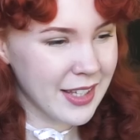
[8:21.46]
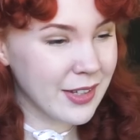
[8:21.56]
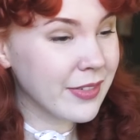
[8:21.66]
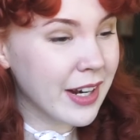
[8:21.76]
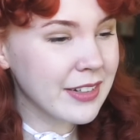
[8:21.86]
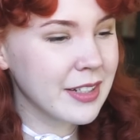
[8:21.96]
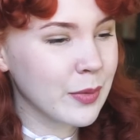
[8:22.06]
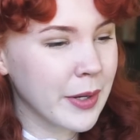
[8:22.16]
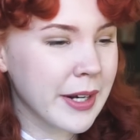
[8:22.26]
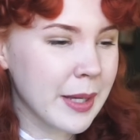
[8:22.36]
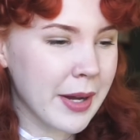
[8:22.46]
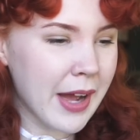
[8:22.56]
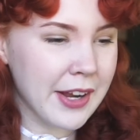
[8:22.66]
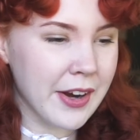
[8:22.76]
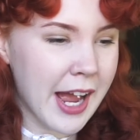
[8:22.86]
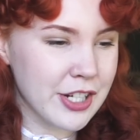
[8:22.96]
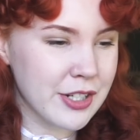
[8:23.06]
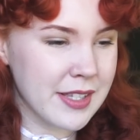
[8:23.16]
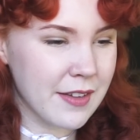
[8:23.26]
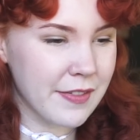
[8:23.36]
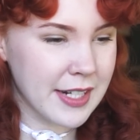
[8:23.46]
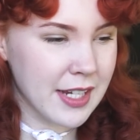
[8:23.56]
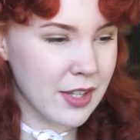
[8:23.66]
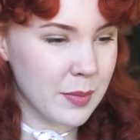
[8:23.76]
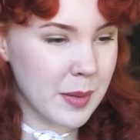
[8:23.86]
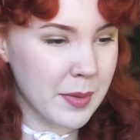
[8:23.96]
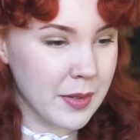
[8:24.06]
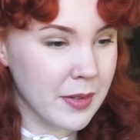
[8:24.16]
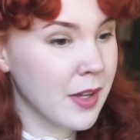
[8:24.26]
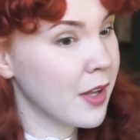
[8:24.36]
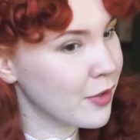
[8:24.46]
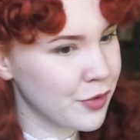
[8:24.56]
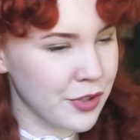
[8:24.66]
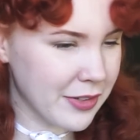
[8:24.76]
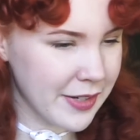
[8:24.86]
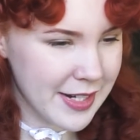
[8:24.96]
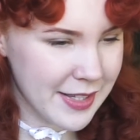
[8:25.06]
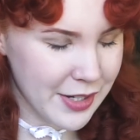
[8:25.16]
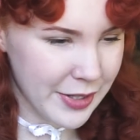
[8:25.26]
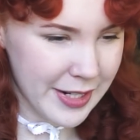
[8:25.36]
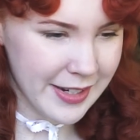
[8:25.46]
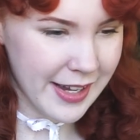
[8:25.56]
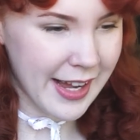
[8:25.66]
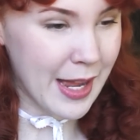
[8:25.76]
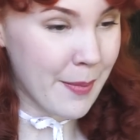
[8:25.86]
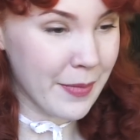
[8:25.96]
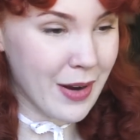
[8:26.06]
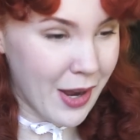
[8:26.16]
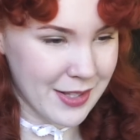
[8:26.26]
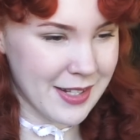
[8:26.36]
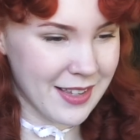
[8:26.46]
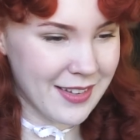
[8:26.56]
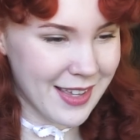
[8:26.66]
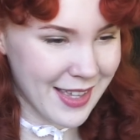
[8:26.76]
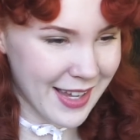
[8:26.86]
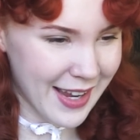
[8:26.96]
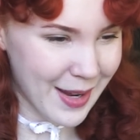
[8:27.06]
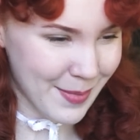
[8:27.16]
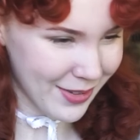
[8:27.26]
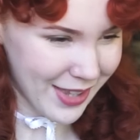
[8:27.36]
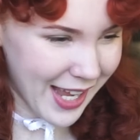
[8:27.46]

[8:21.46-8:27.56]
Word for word: You rarely worry about how your actions affect other people. Strongly disagree. I am constantly thinking about